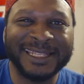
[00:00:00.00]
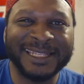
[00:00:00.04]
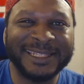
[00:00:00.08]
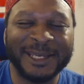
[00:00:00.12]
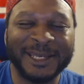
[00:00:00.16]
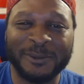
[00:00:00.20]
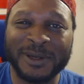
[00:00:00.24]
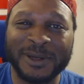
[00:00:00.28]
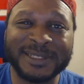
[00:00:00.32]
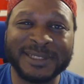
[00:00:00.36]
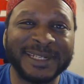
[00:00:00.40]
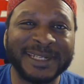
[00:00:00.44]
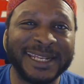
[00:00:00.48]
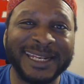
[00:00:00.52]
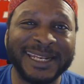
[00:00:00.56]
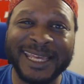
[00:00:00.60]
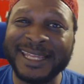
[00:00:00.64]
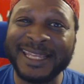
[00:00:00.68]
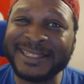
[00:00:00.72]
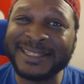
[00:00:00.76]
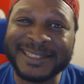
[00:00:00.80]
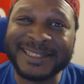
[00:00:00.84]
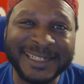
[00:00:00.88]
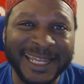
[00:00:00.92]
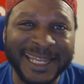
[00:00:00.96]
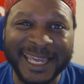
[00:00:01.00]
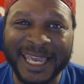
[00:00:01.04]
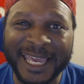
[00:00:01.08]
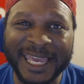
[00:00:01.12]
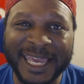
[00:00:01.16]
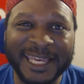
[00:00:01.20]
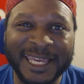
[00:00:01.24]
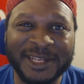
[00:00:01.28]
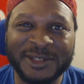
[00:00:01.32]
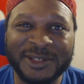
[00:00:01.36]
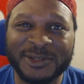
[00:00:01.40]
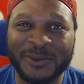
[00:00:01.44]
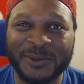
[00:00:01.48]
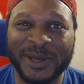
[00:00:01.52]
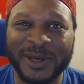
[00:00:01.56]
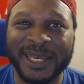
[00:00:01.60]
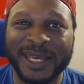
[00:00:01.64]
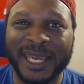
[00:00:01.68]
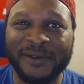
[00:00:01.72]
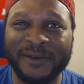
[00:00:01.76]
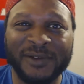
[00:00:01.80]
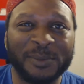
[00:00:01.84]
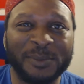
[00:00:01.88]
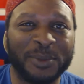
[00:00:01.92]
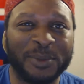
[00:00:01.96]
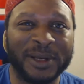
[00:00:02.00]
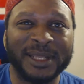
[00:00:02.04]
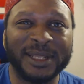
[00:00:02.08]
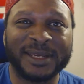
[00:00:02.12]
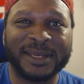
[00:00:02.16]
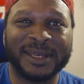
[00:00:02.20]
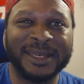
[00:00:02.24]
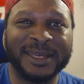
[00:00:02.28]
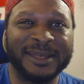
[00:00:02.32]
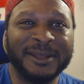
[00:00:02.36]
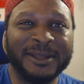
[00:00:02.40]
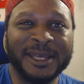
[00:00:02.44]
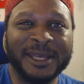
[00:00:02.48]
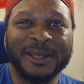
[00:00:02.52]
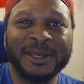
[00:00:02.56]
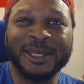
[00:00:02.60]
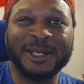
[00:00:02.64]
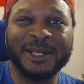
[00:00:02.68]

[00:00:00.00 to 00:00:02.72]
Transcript: there wasn't an internet age where everybody can,